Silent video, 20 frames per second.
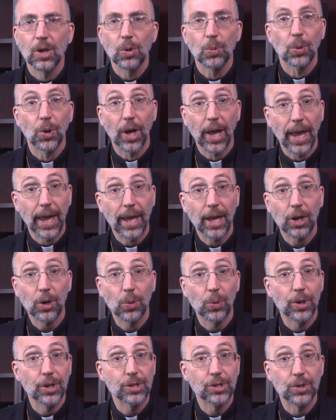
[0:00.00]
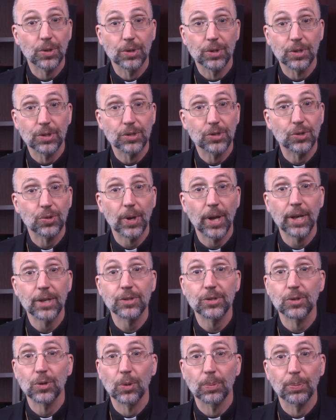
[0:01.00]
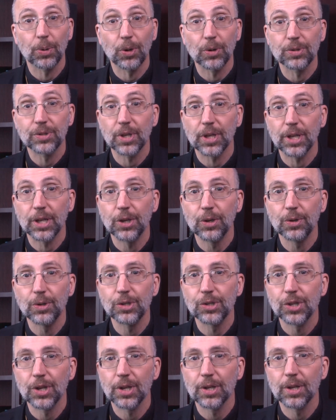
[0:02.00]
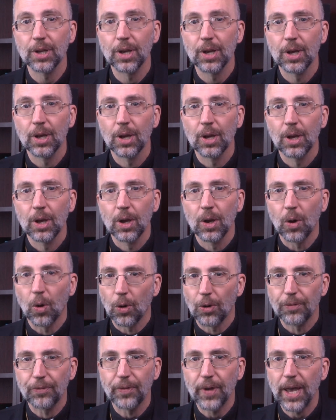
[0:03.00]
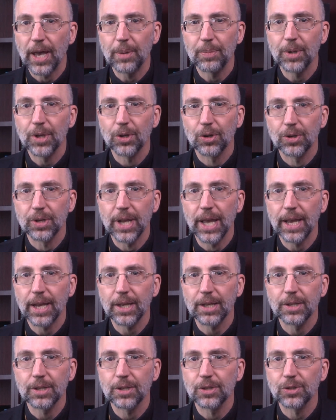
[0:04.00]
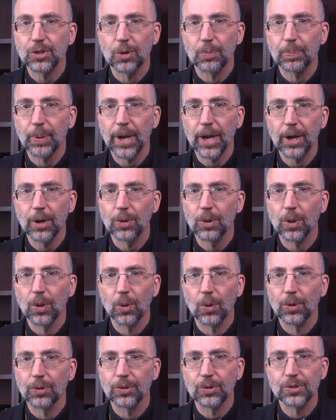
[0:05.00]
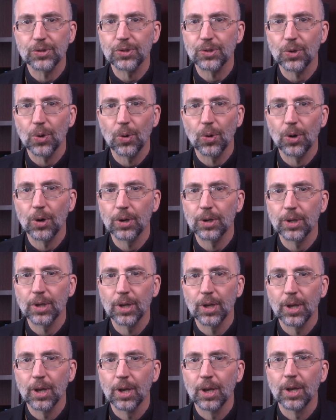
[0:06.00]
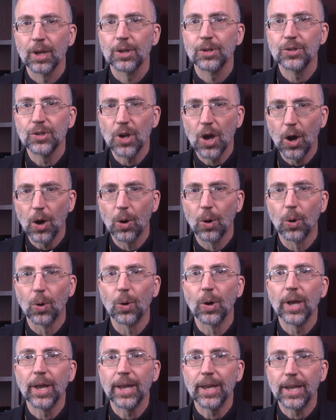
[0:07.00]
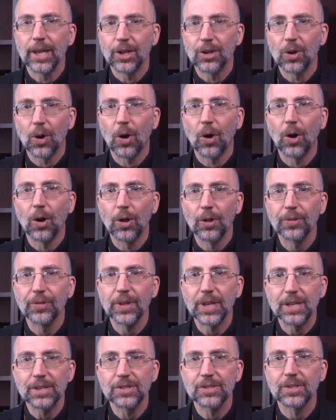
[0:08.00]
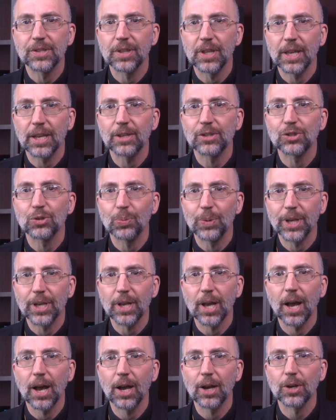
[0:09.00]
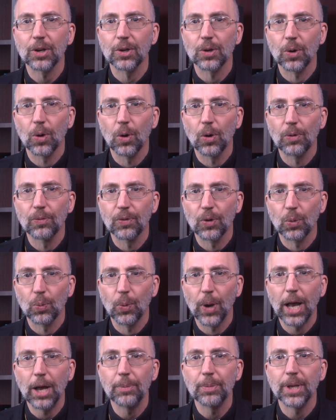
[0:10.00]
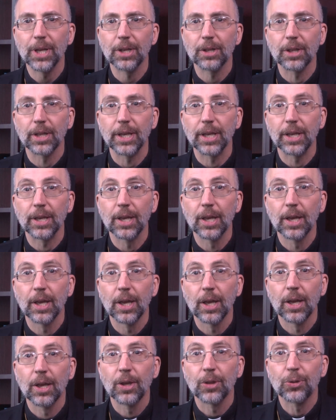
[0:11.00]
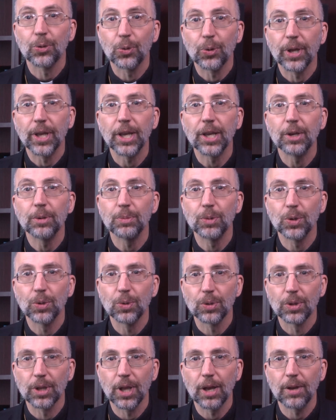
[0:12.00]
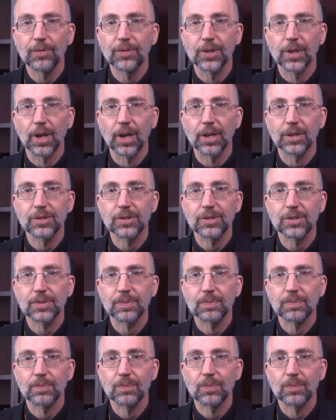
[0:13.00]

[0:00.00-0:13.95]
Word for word: Will anguish or distress or persecution or famine or nakedness or peril or the sword? No, in all these things we conquer overwhelmingly through Him who loved us.